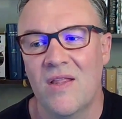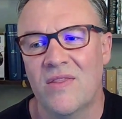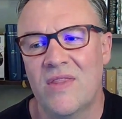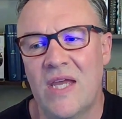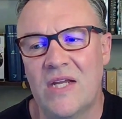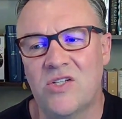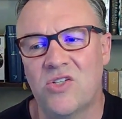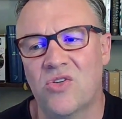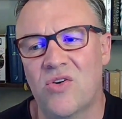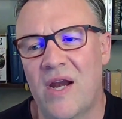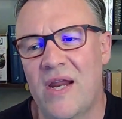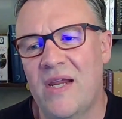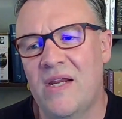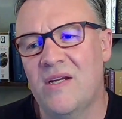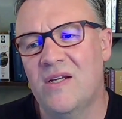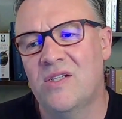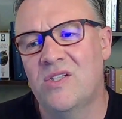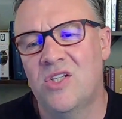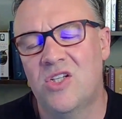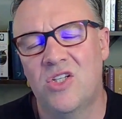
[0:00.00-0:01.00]
they
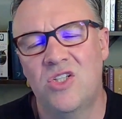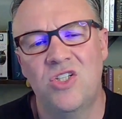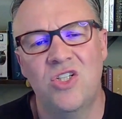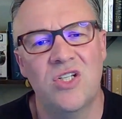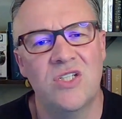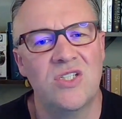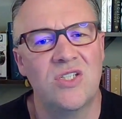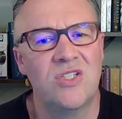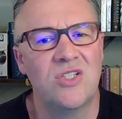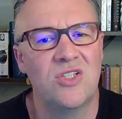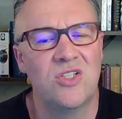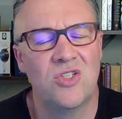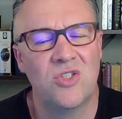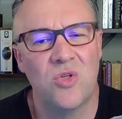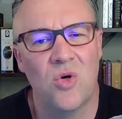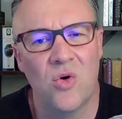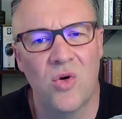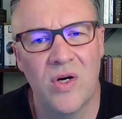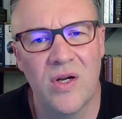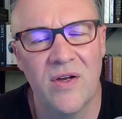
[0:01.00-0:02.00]
trained just
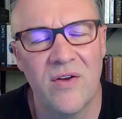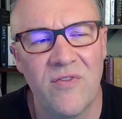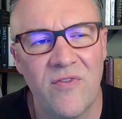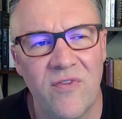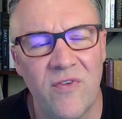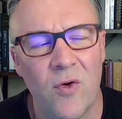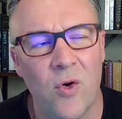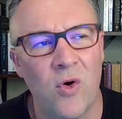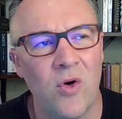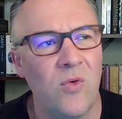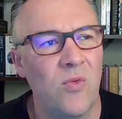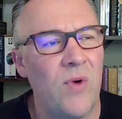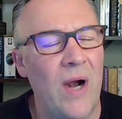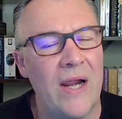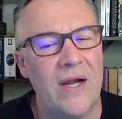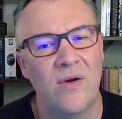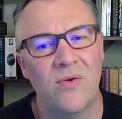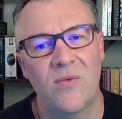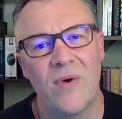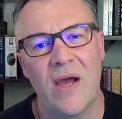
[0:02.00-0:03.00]
short of or
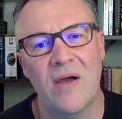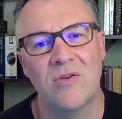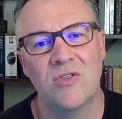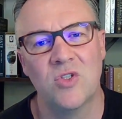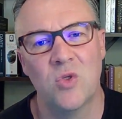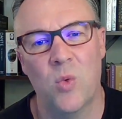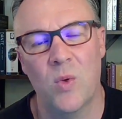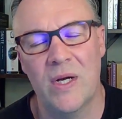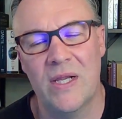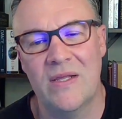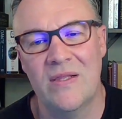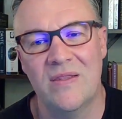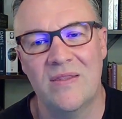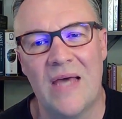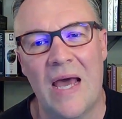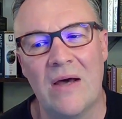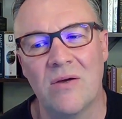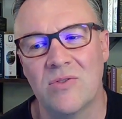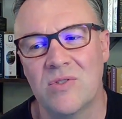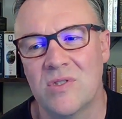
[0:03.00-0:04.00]
right around
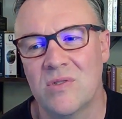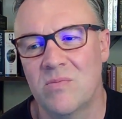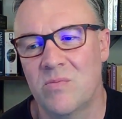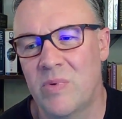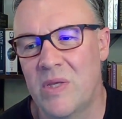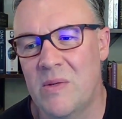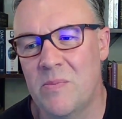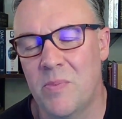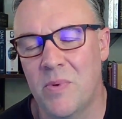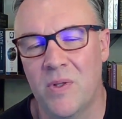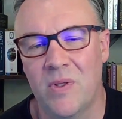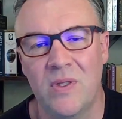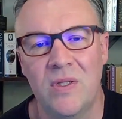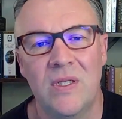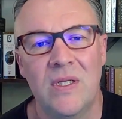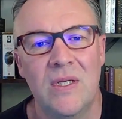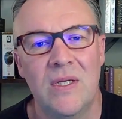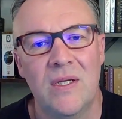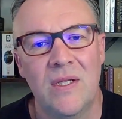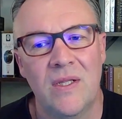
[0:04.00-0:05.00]
20,000 people
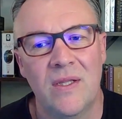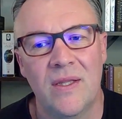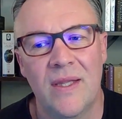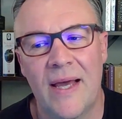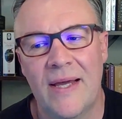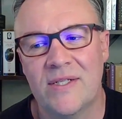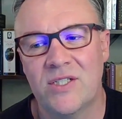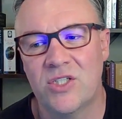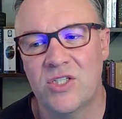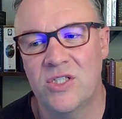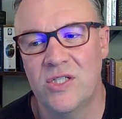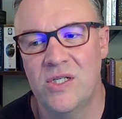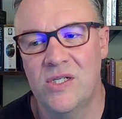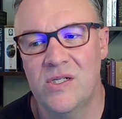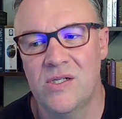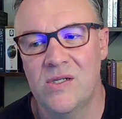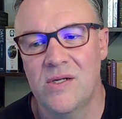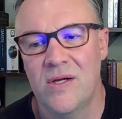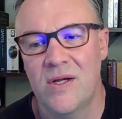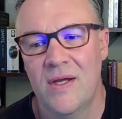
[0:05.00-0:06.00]
last
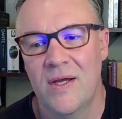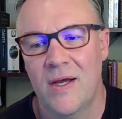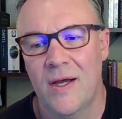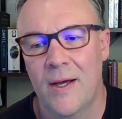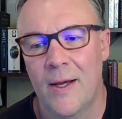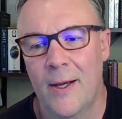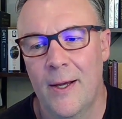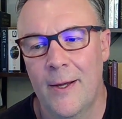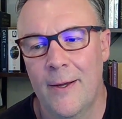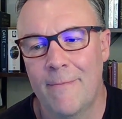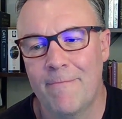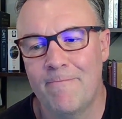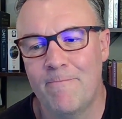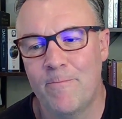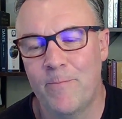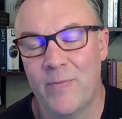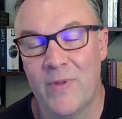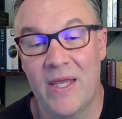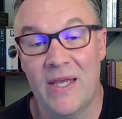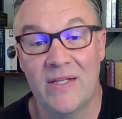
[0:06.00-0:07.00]
year.
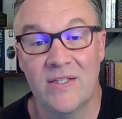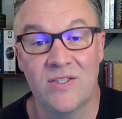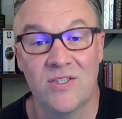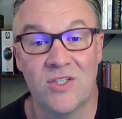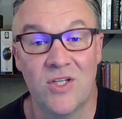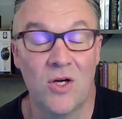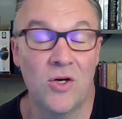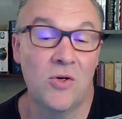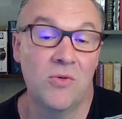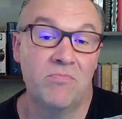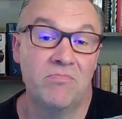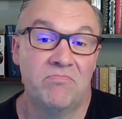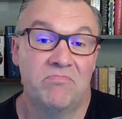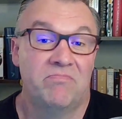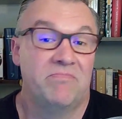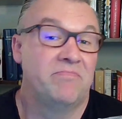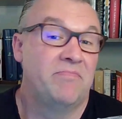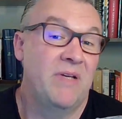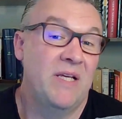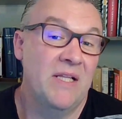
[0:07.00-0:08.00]
And so
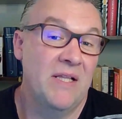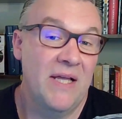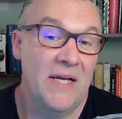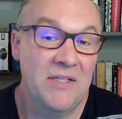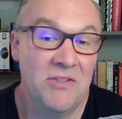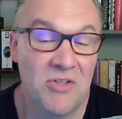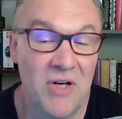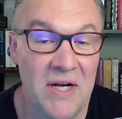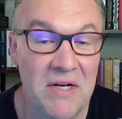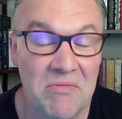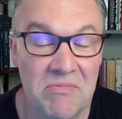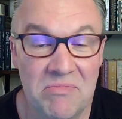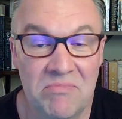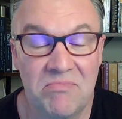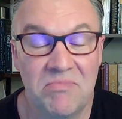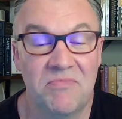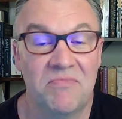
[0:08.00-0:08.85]
PLI trained